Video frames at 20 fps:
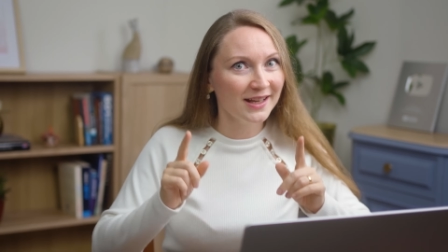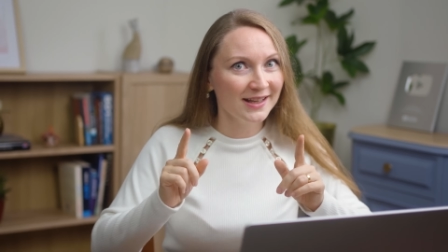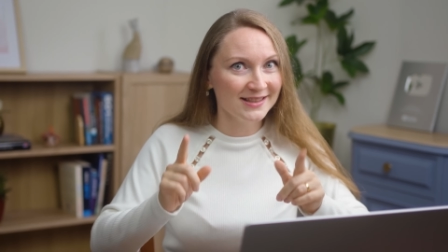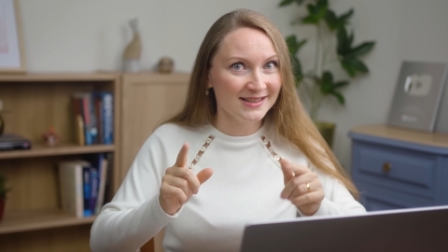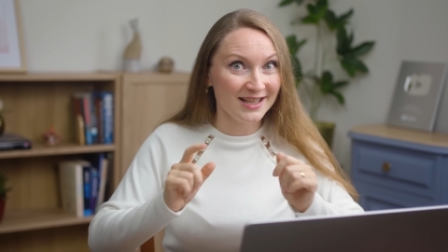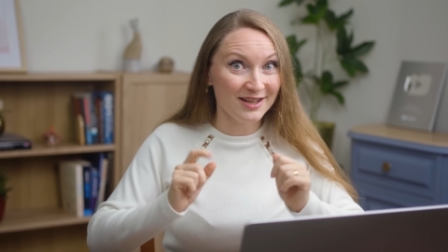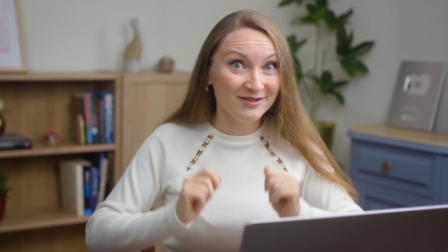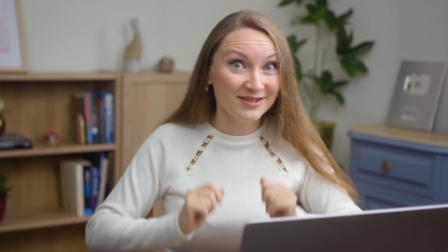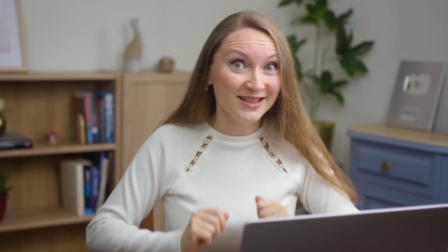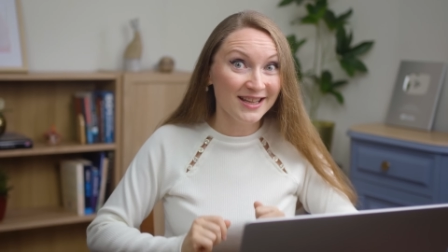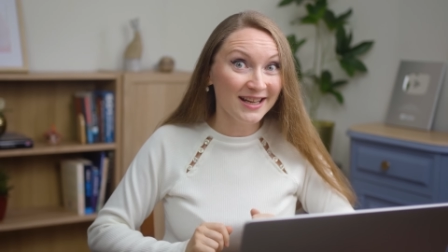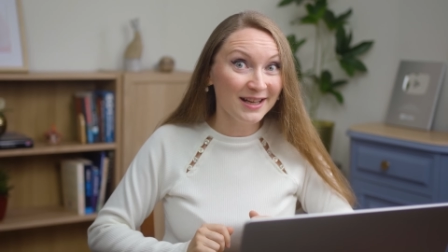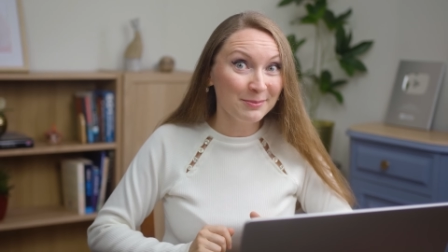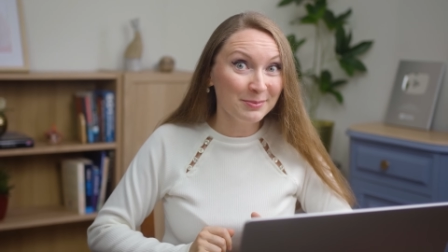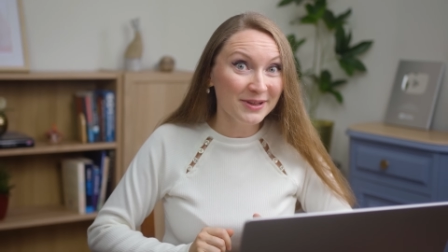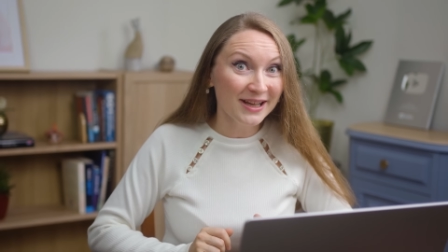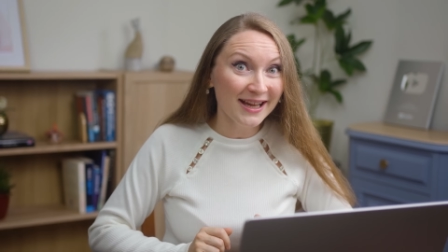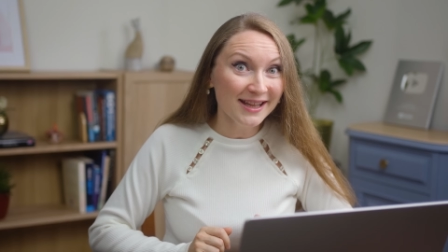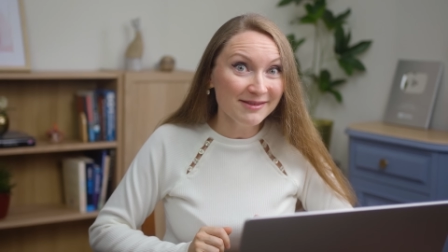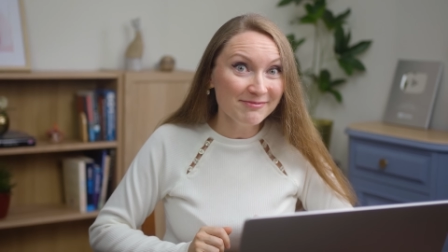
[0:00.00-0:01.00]
Sounds like a
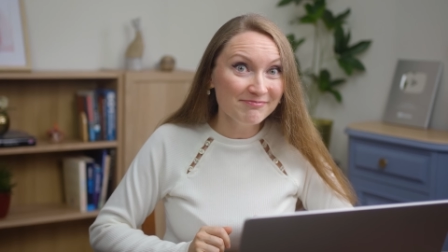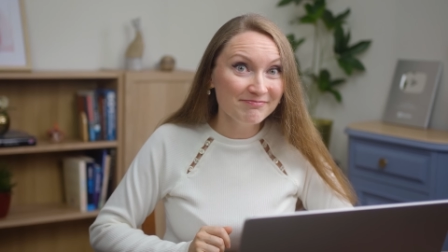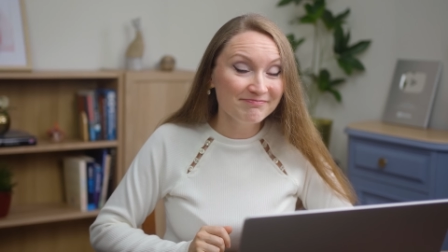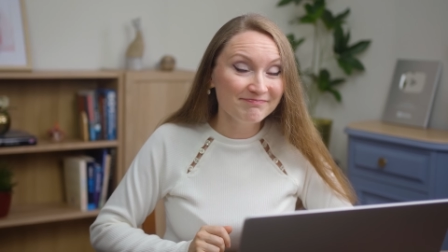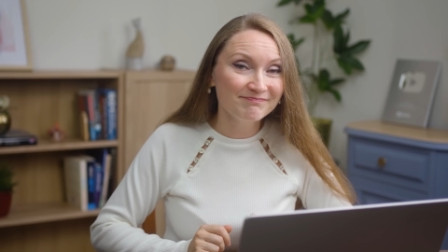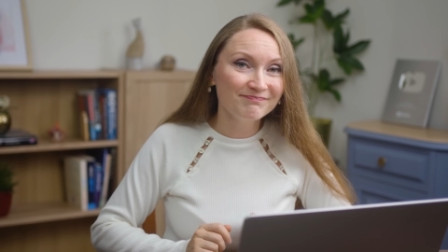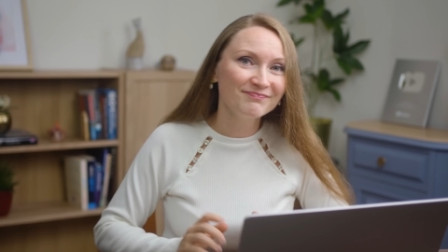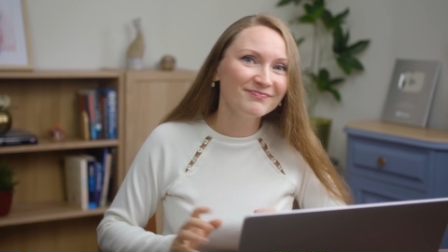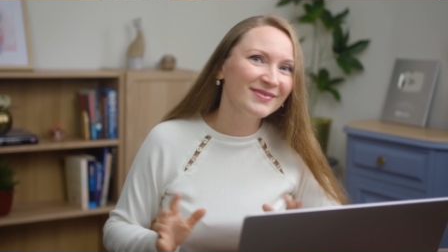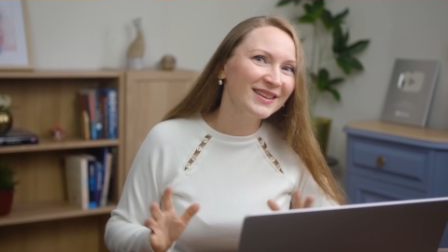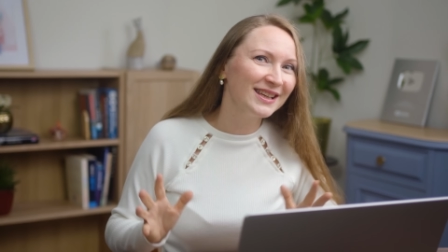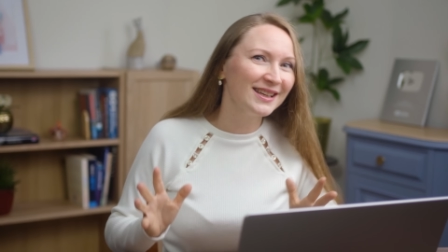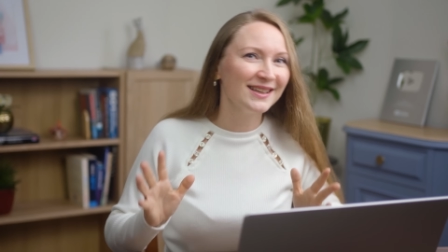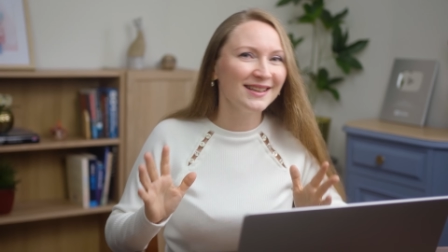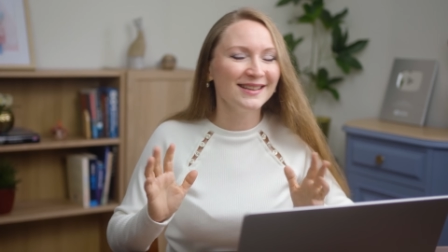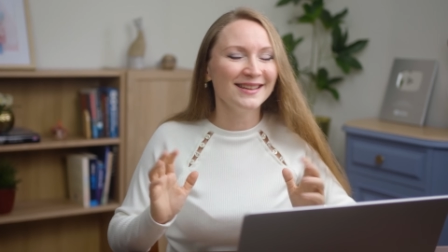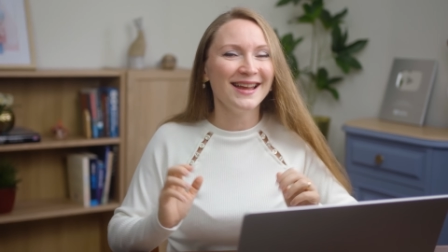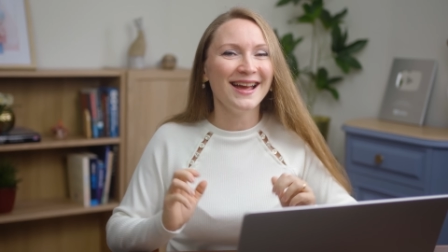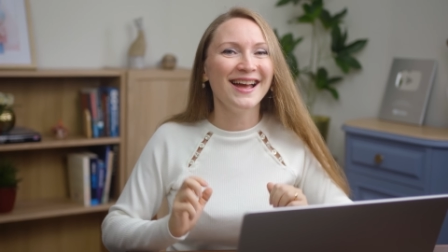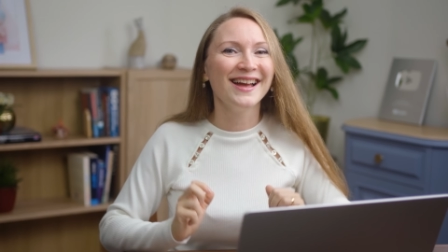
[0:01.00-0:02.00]
plan?
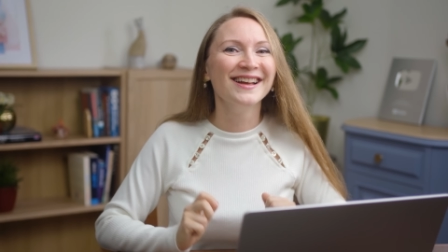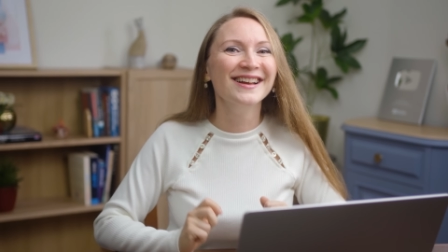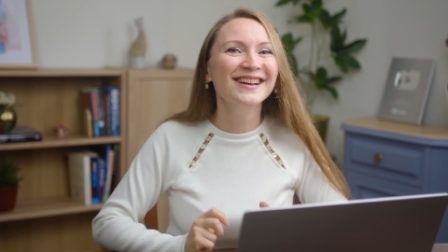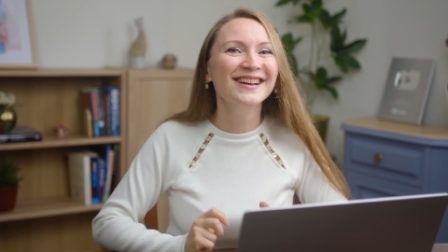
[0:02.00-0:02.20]
Nah,